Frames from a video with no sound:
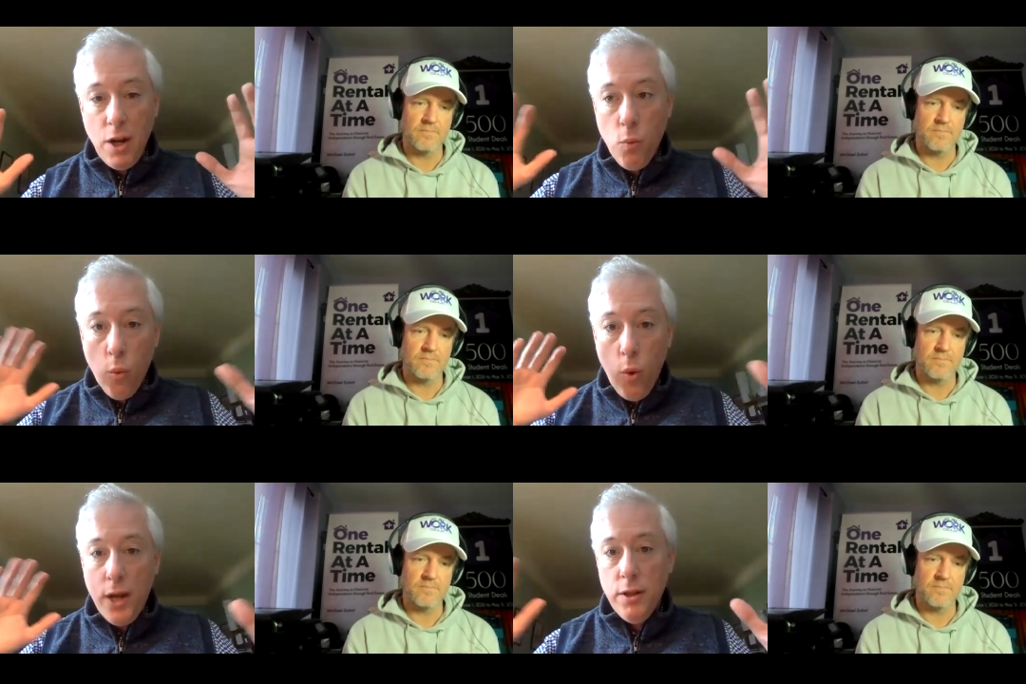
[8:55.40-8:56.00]
Speaker 1: on
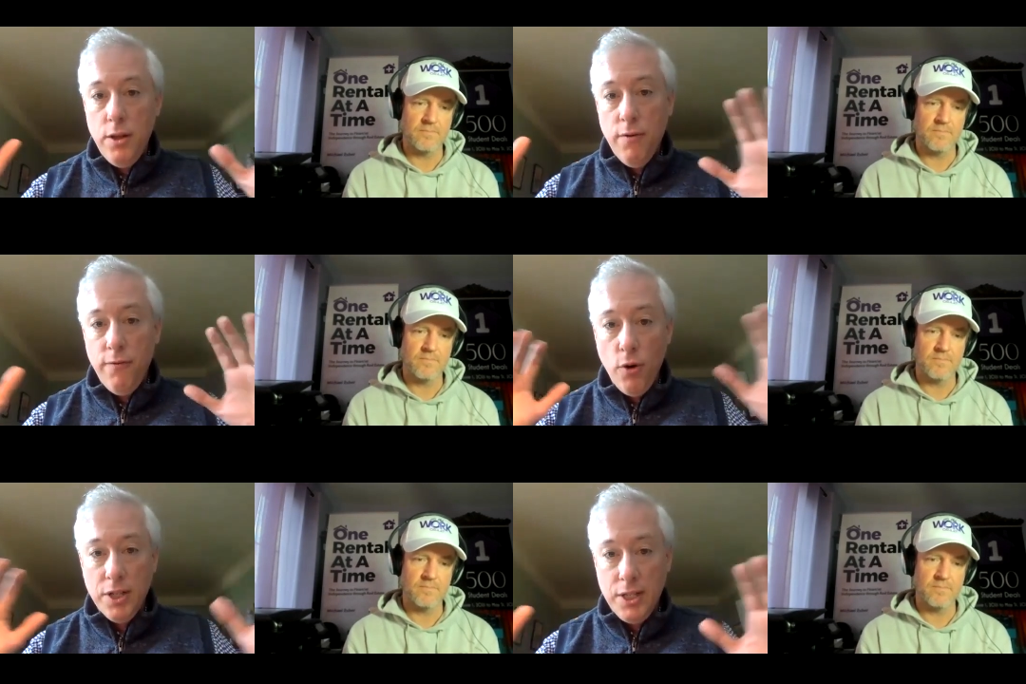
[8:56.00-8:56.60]
what they're
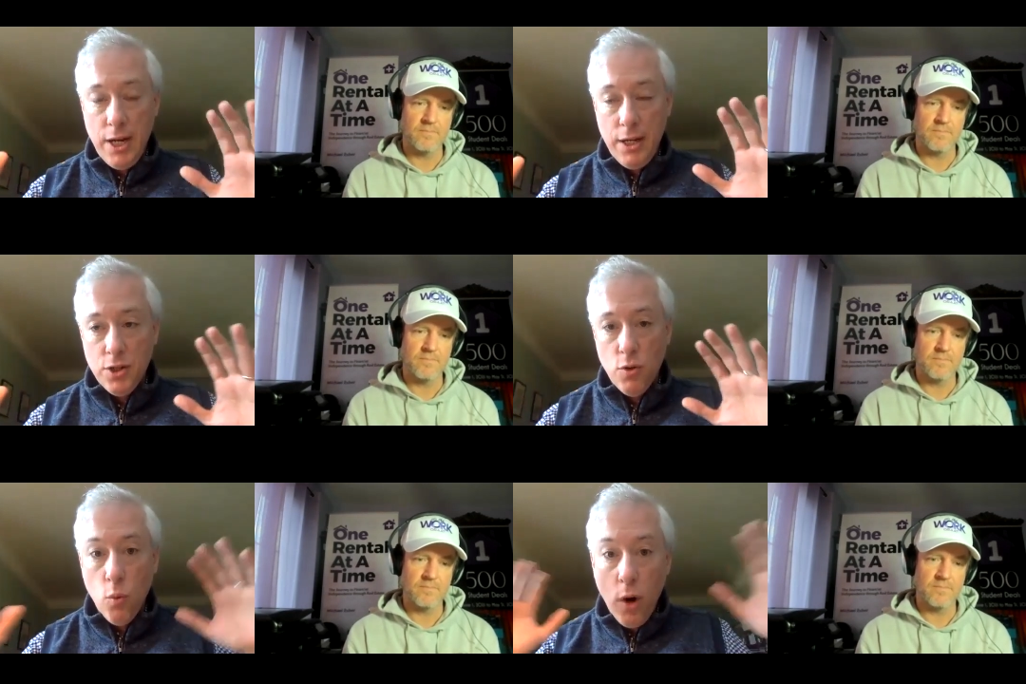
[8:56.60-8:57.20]
focused on, sort
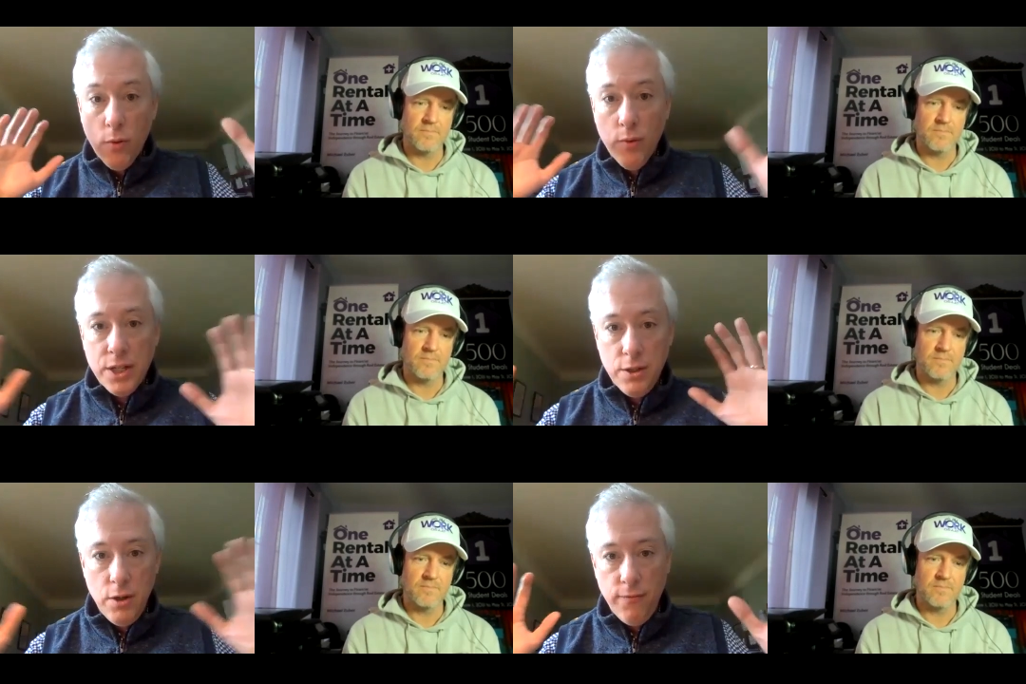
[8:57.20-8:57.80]
of what risk
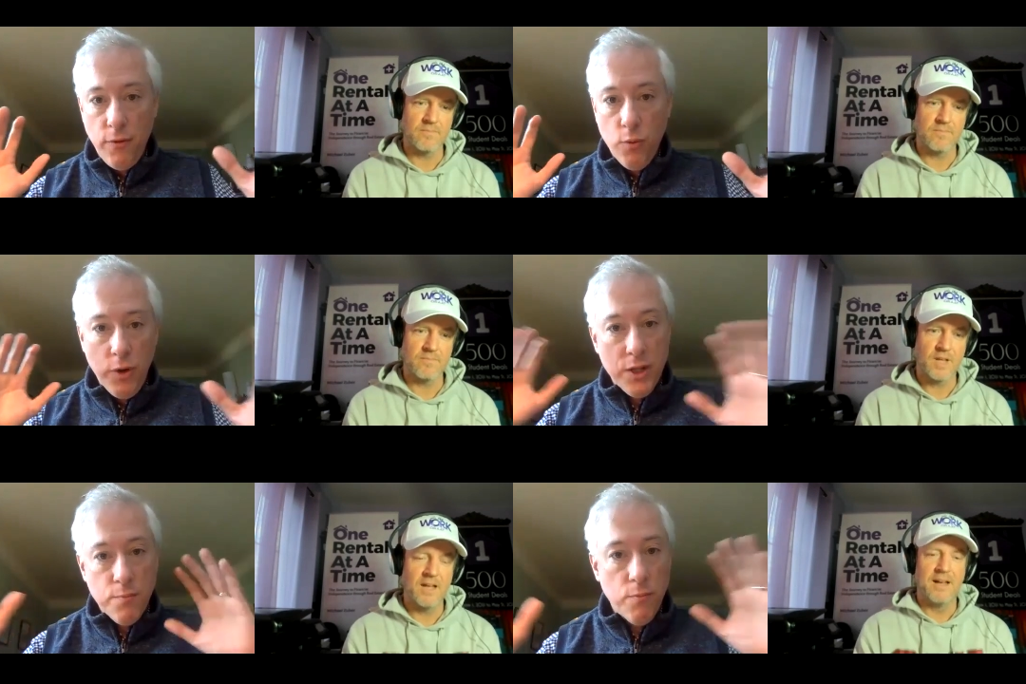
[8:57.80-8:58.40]
is
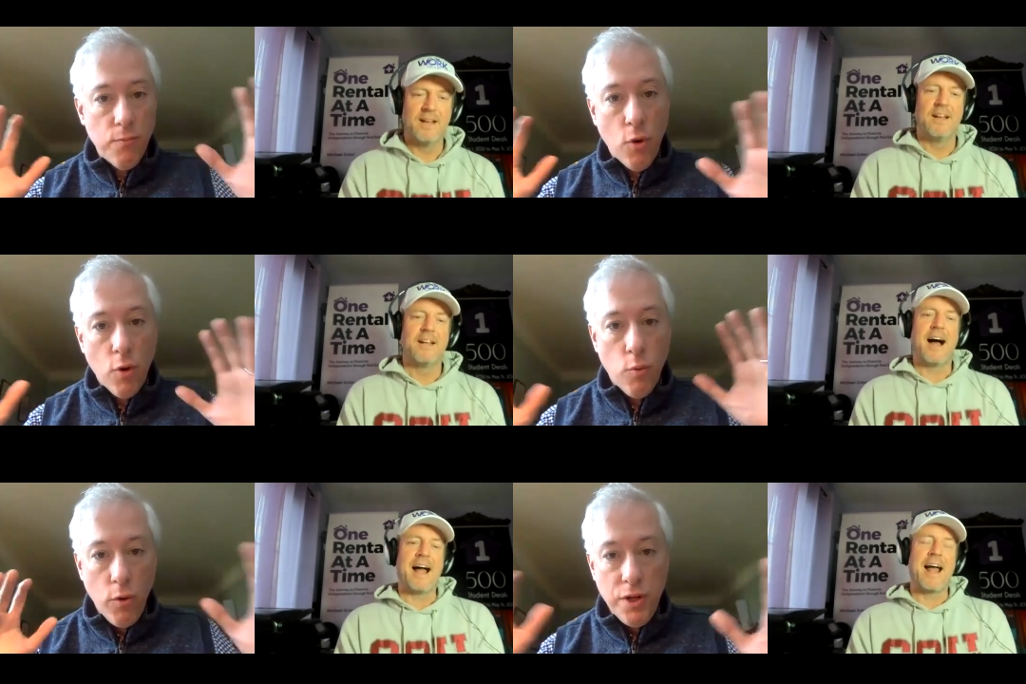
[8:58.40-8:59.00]
more
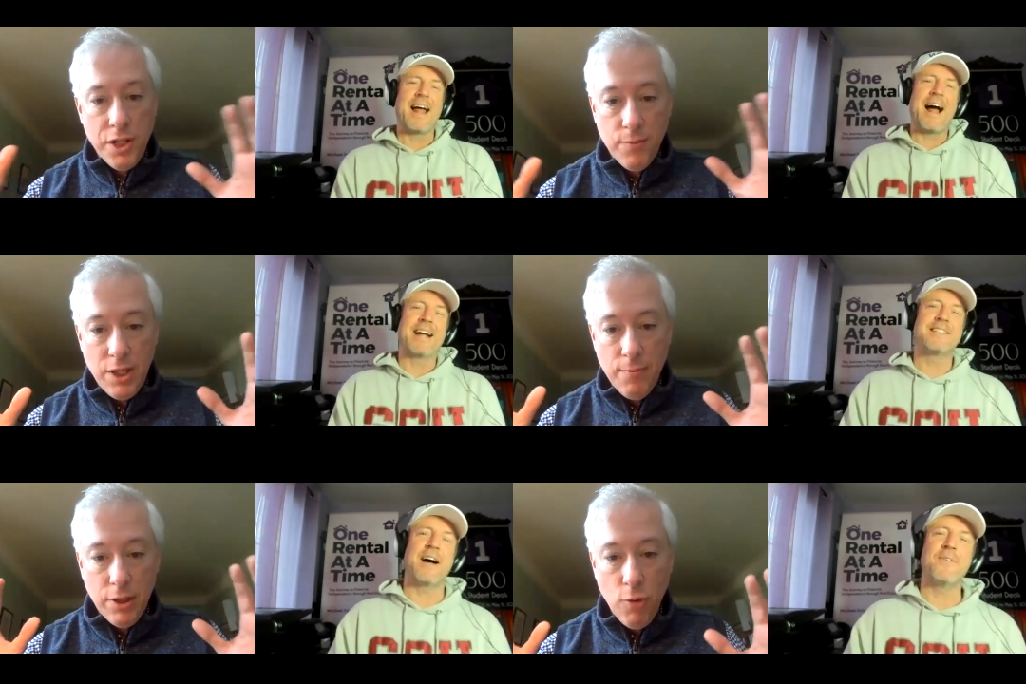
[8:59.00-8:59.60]
Speaker 2: worrisome. I
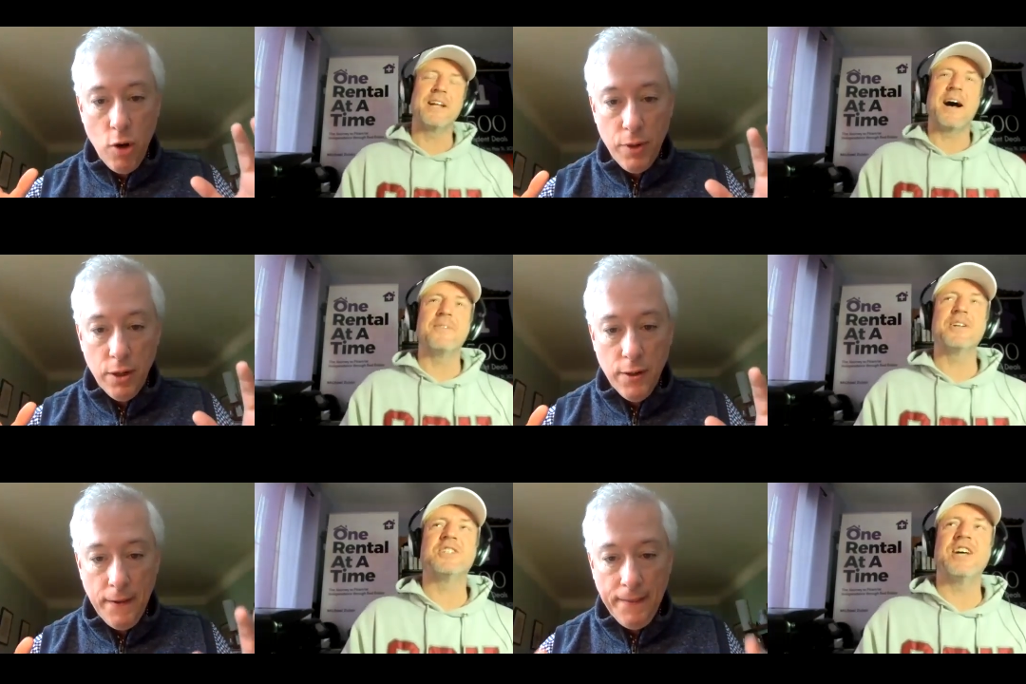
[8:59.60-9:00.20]

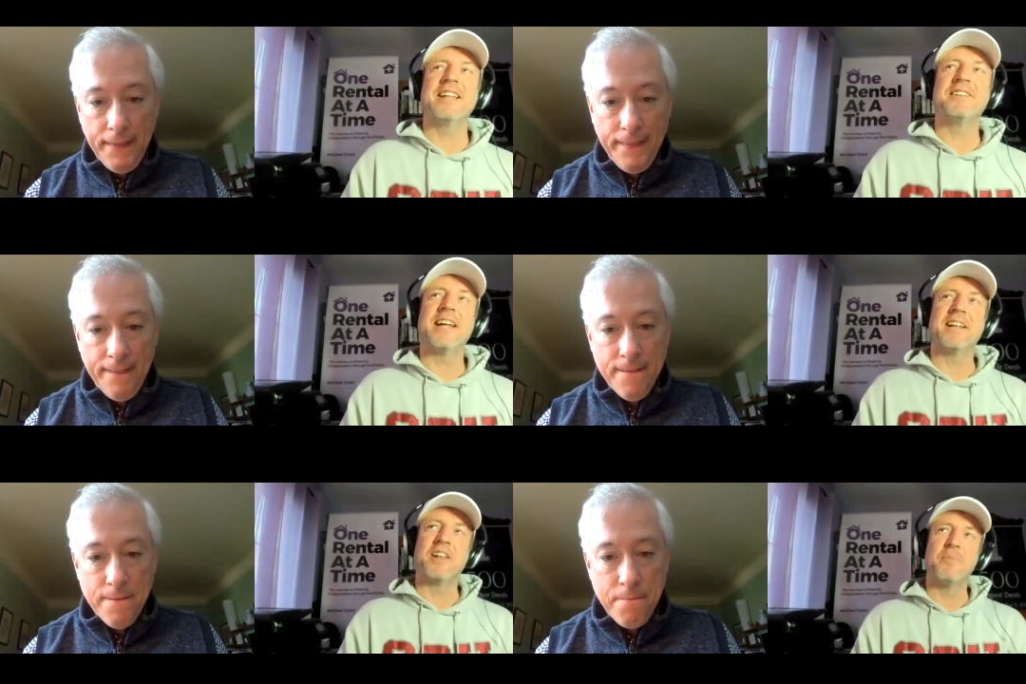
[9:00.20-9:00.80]
want to challenge that a
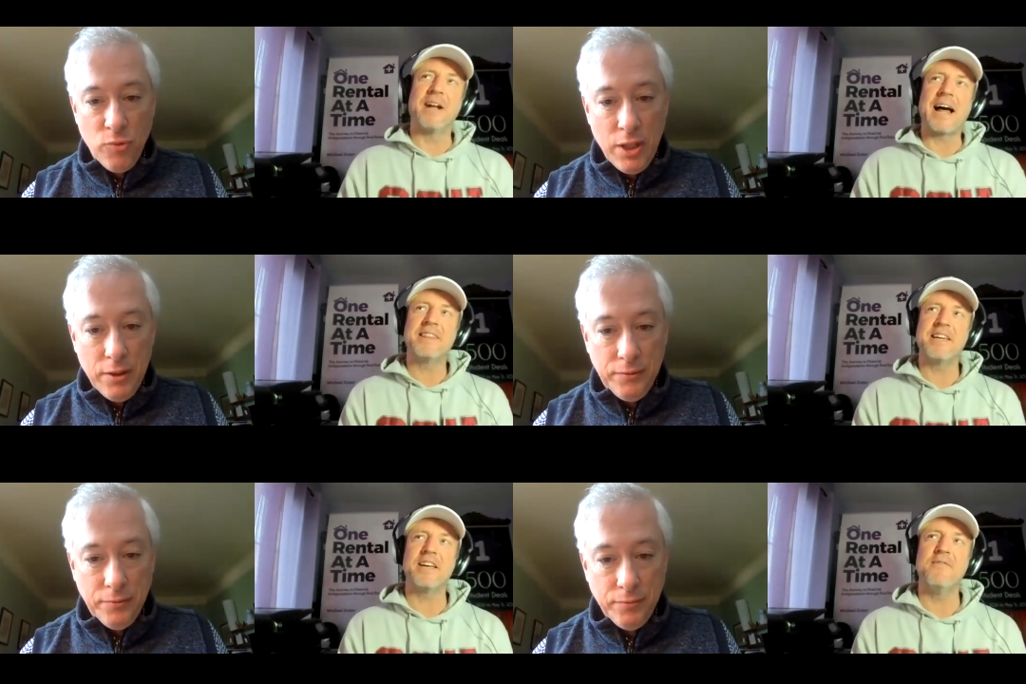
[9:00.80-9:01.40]
little bit. I
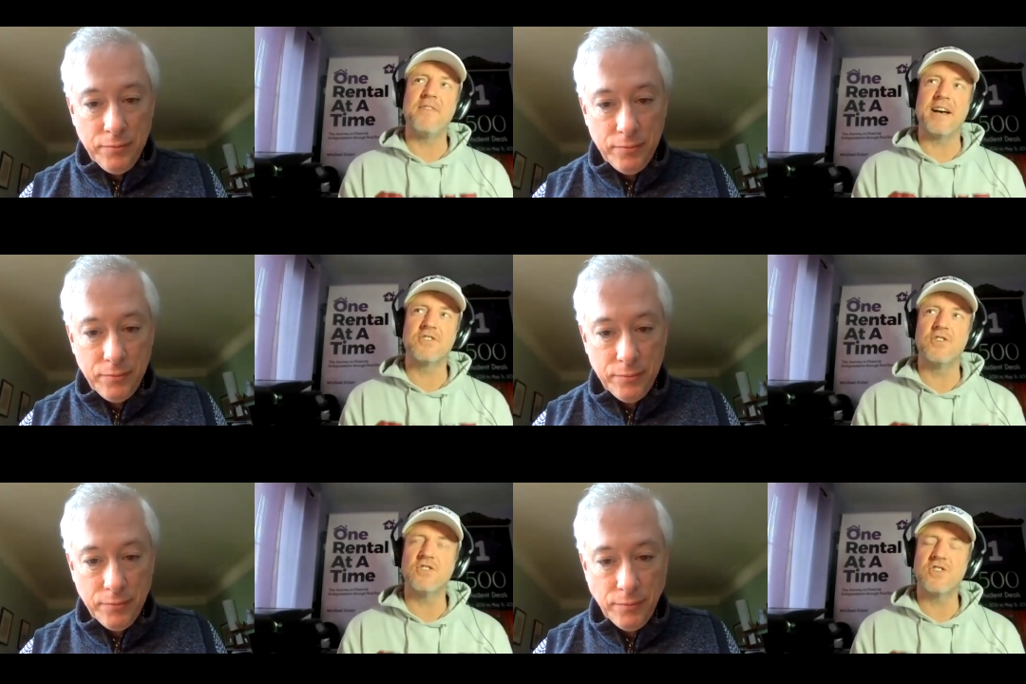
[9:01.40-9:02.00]
think
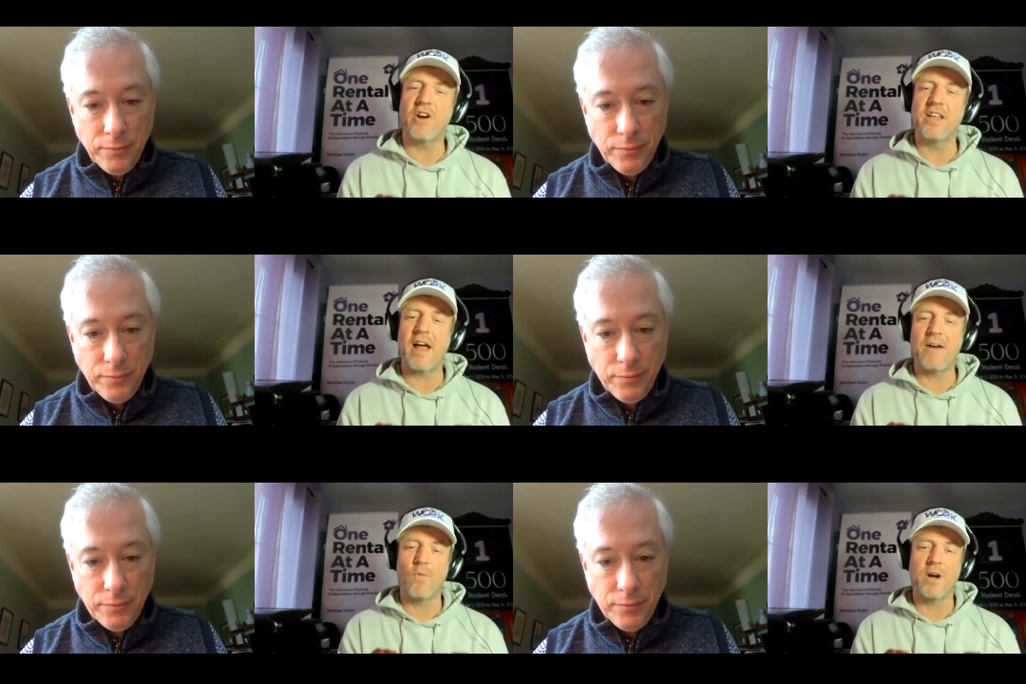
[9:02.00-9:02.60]
investors have